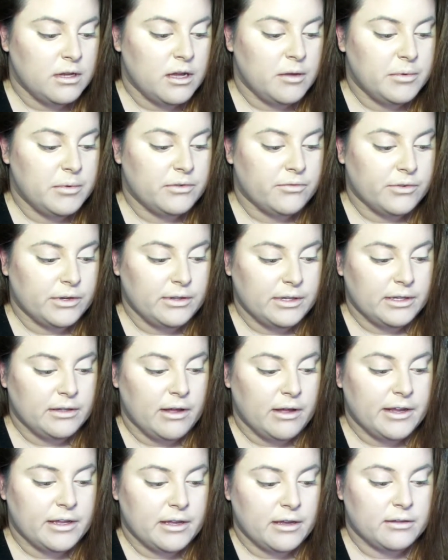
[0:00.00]
I've been really
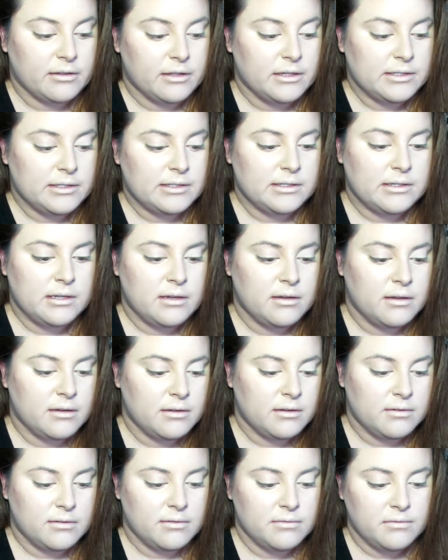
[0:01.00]
liking this
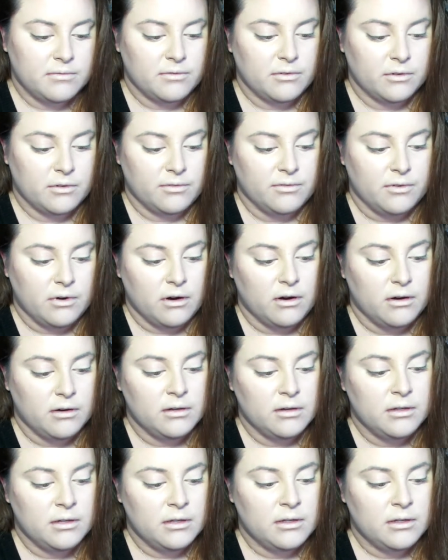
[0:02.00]
for the fall.